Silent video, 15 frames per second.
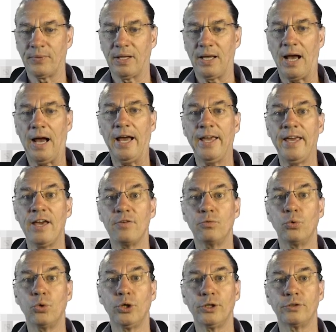I have
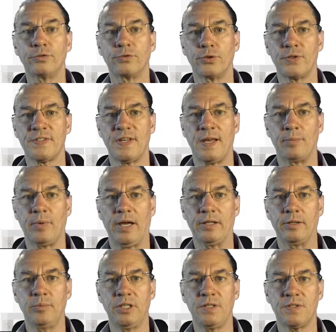worked for some
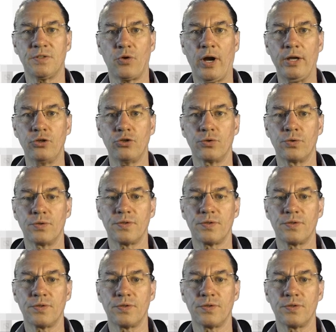administrations